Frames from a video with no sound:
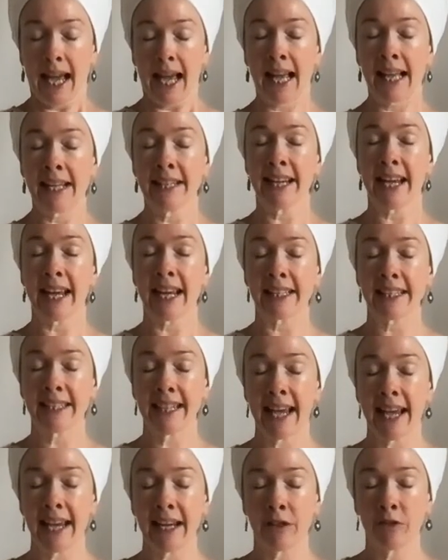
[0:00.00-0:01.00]
And
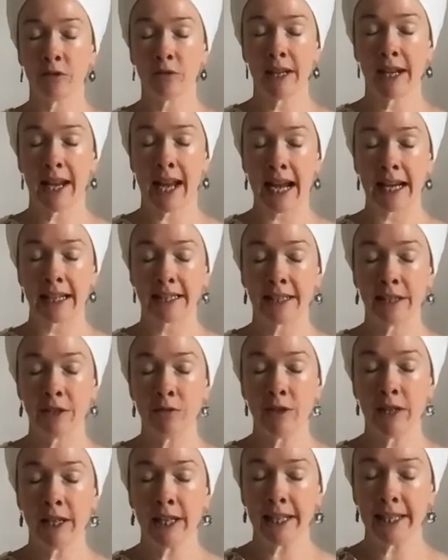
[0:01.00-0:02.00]
exhale, relax and
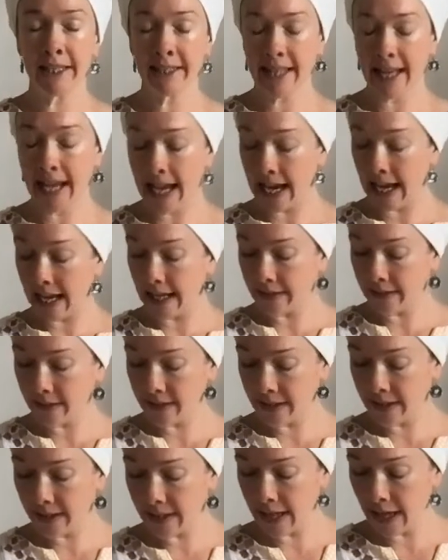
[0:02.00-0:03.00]
release the hands
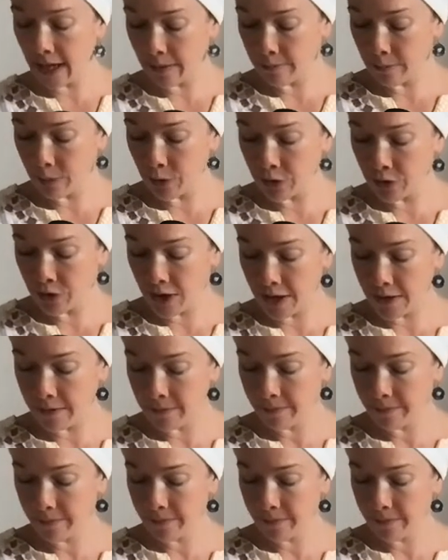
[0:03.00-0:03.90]
to Gyan Mudra.